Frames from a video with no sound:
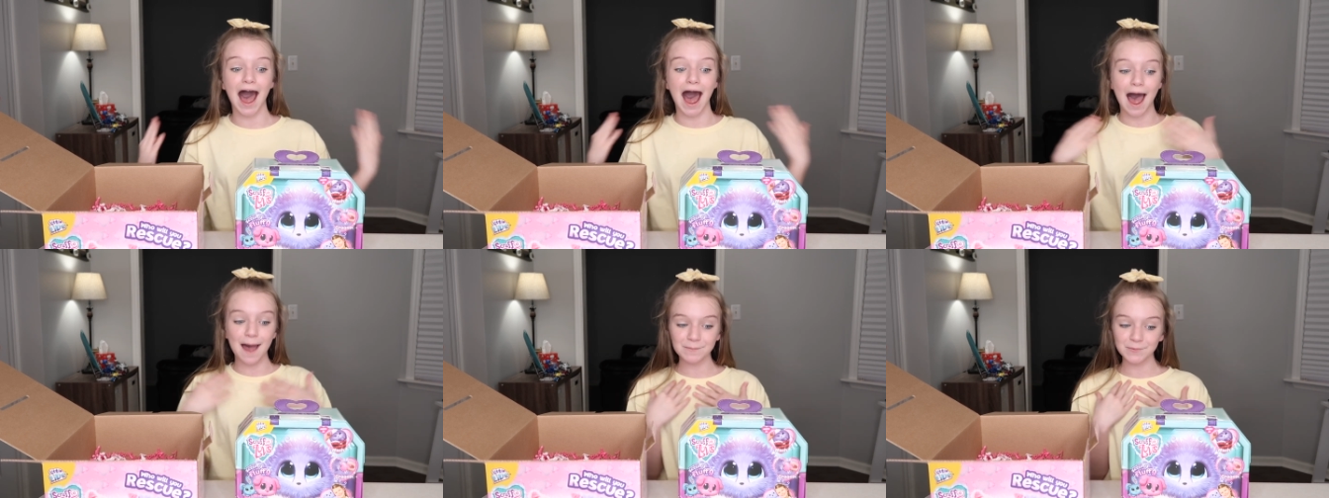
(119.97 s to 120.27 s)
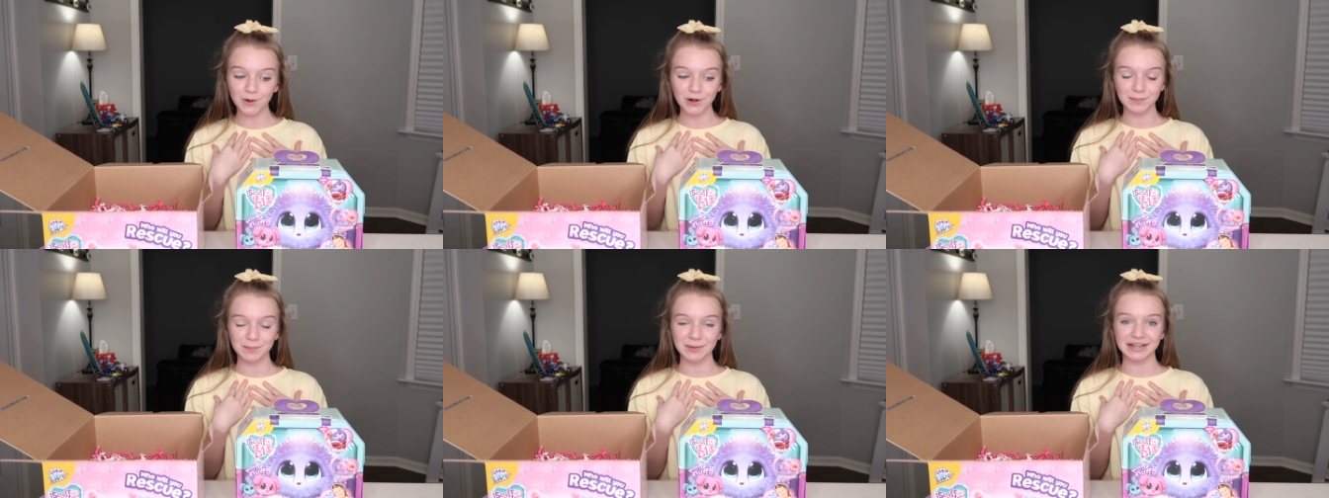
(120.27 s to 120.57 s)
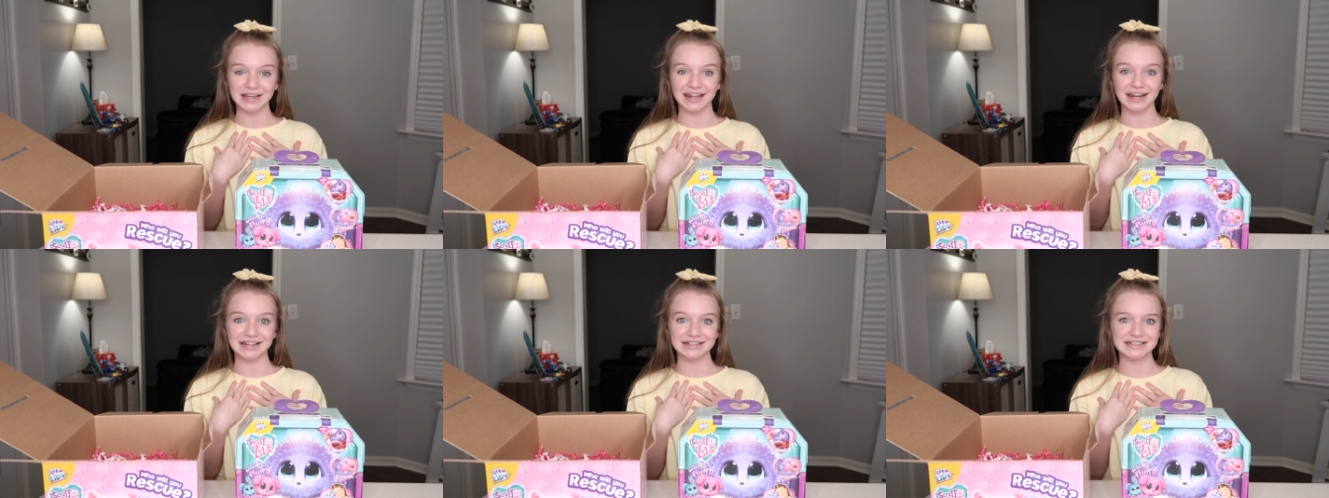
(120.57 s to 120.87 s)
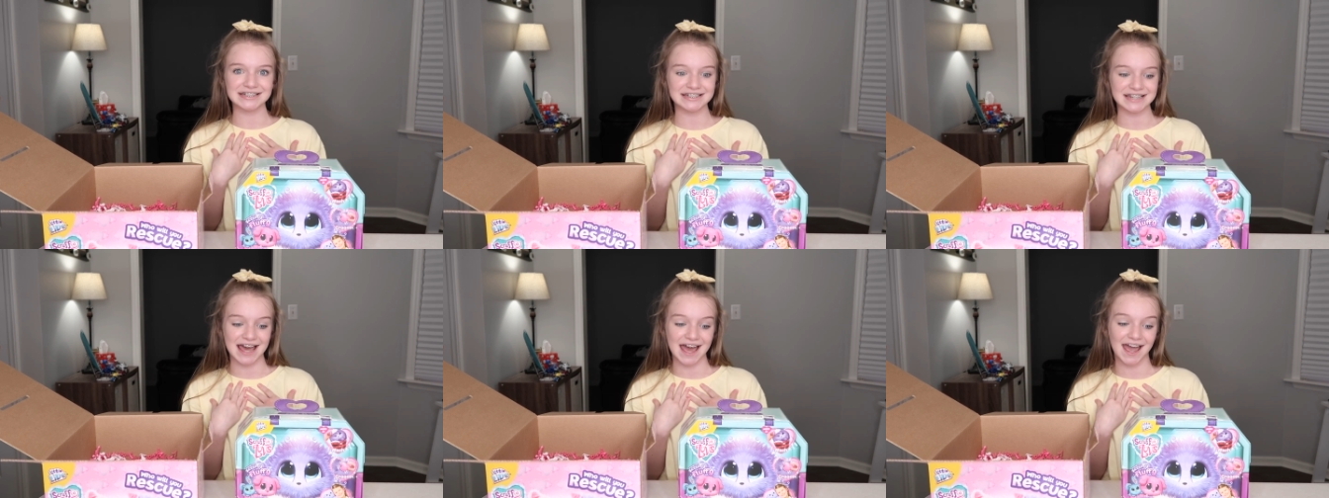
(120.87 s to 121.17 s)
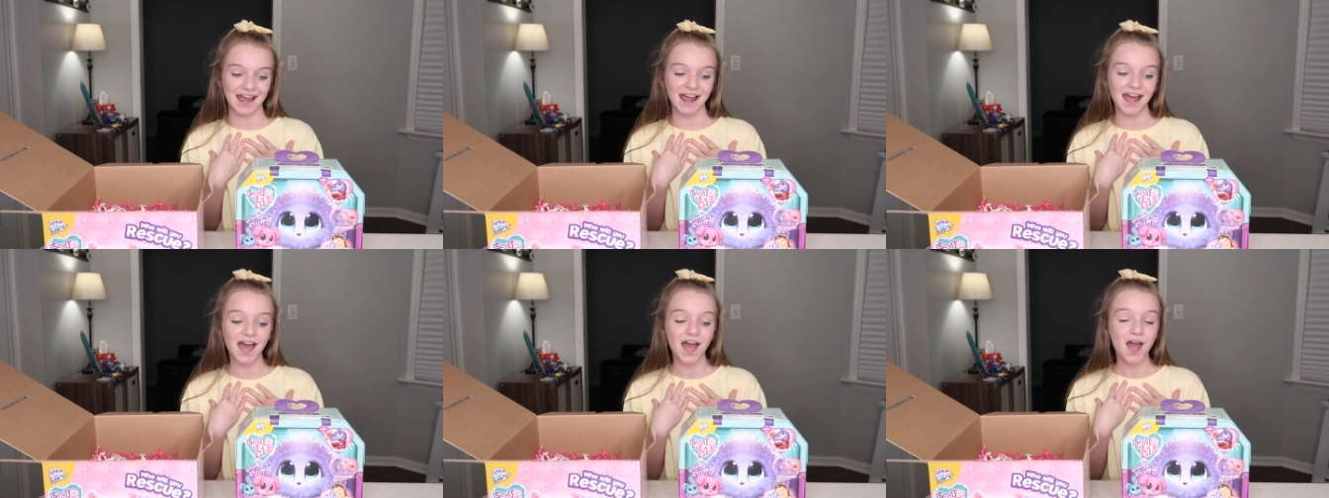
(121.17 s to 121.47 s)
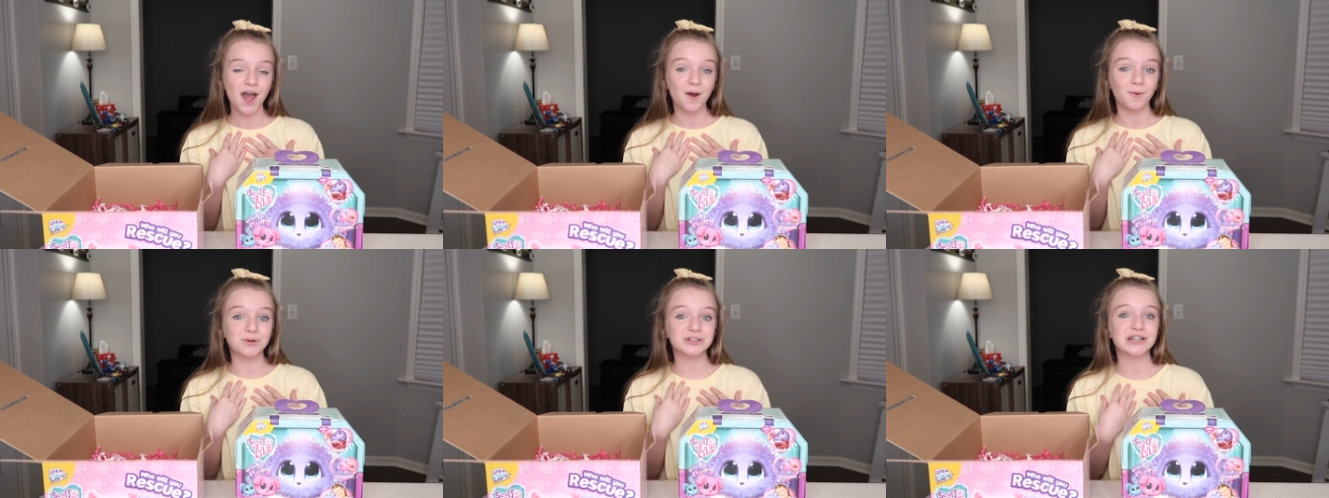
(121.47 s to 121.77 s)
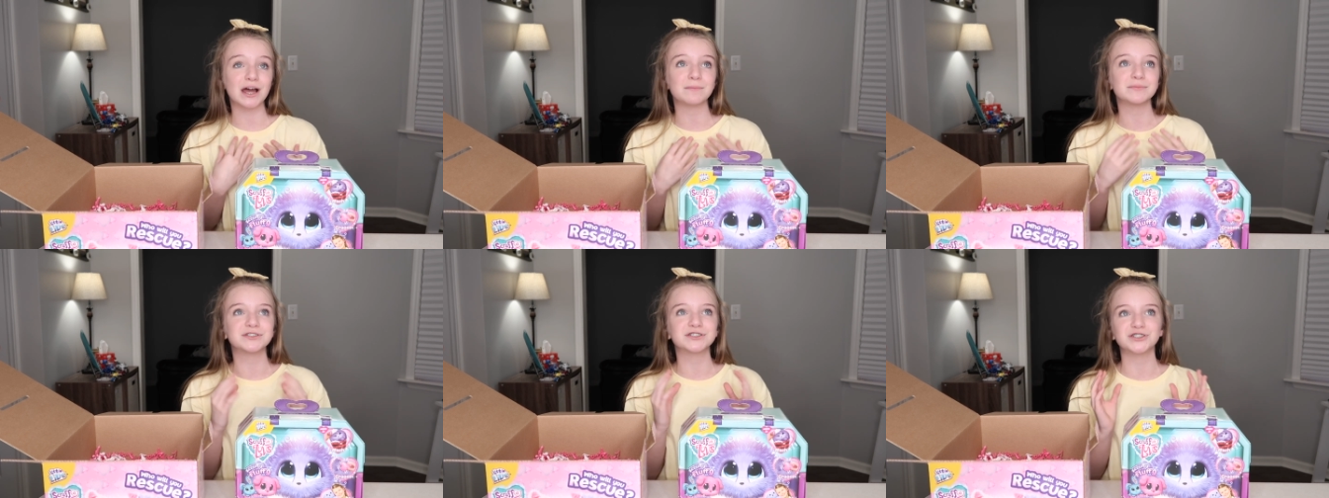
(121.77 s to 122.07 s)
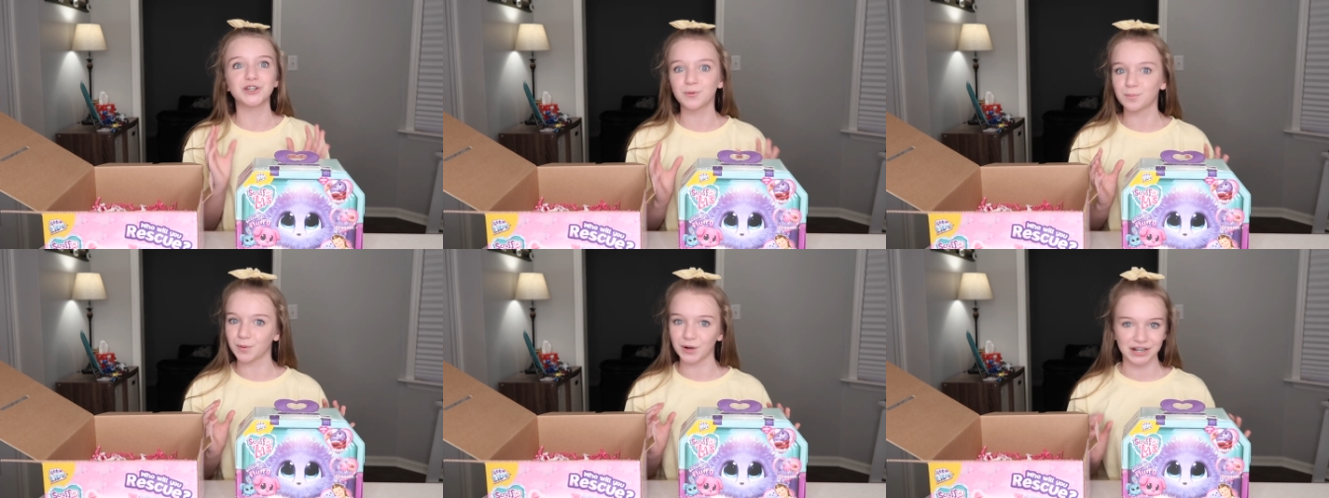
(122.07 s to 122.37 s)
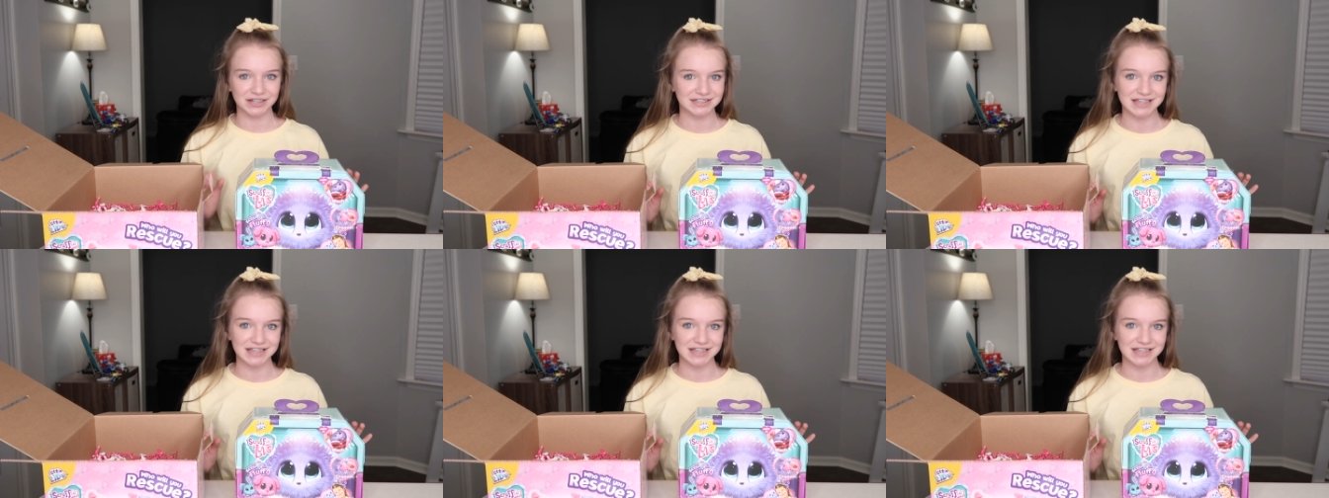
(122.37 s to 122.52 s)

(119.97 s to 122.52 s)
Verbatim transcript: I'm going to be getting today, which I'm super